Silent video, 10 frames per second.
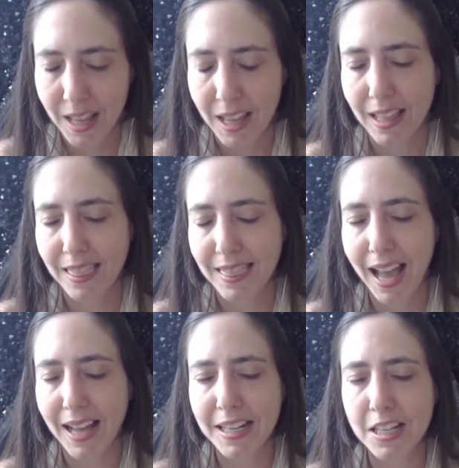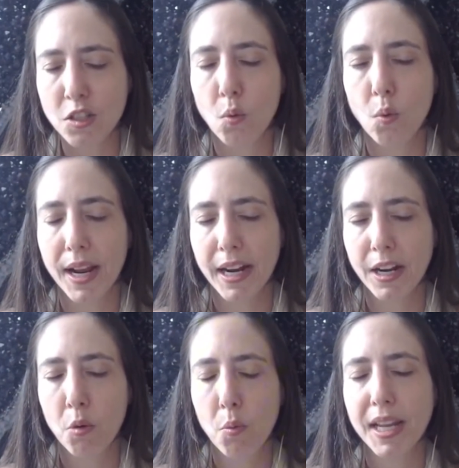And that is
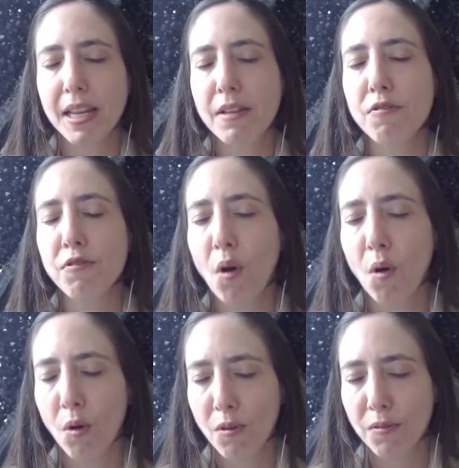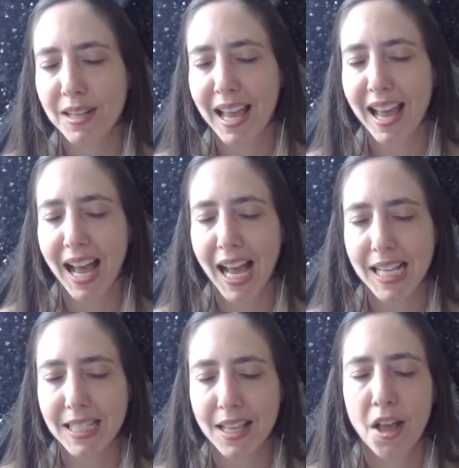where we evolved
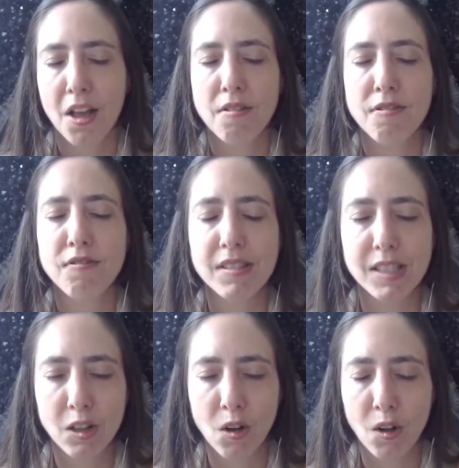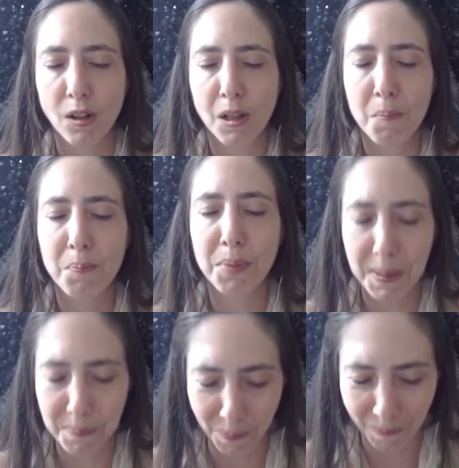as physical
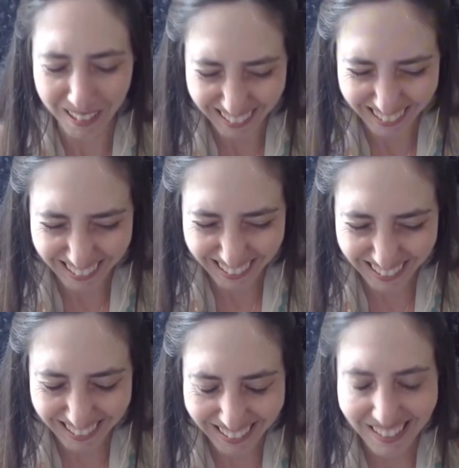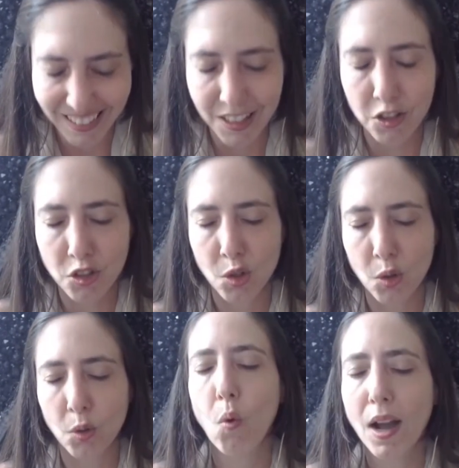people
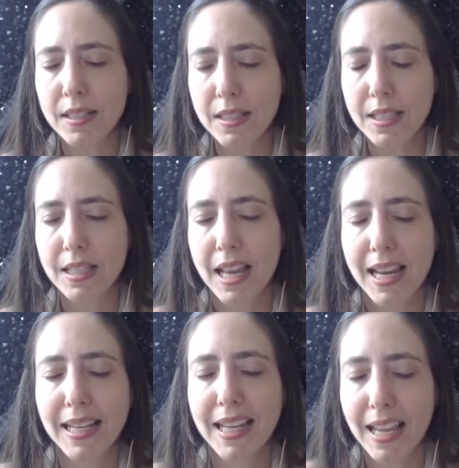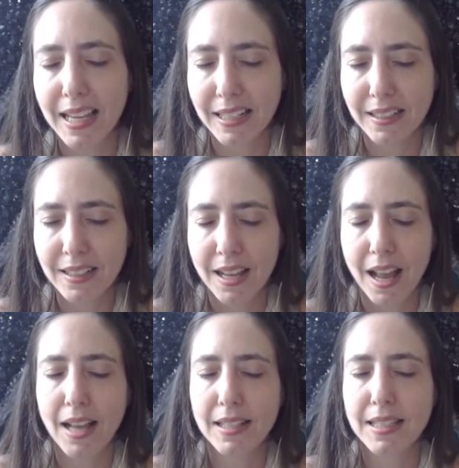to once again
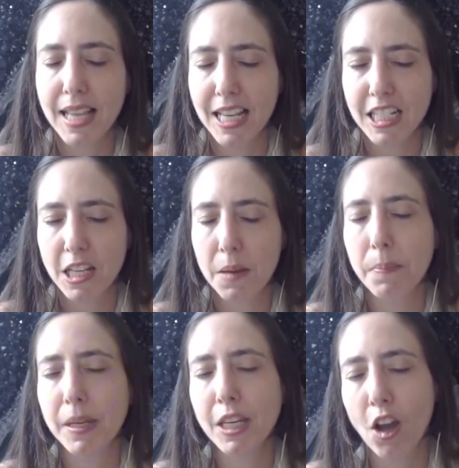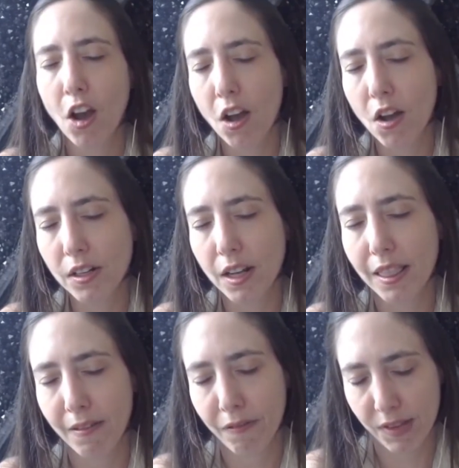ascend beyond
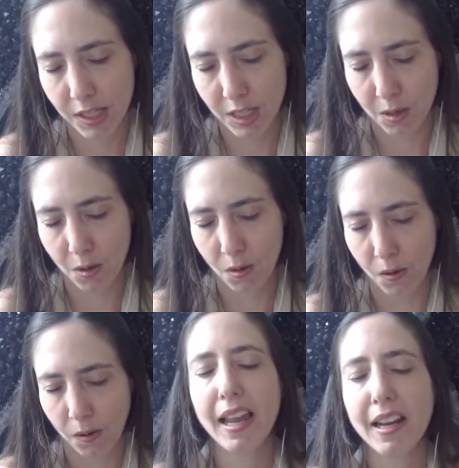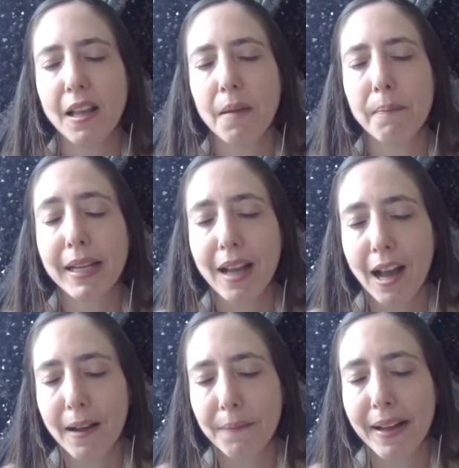the physical and
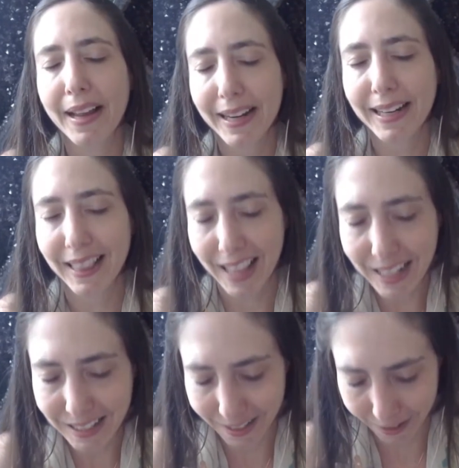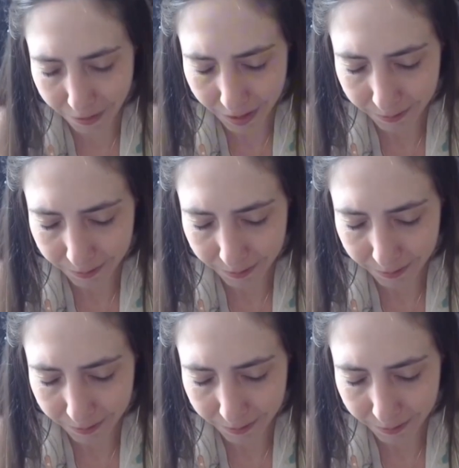become a collective,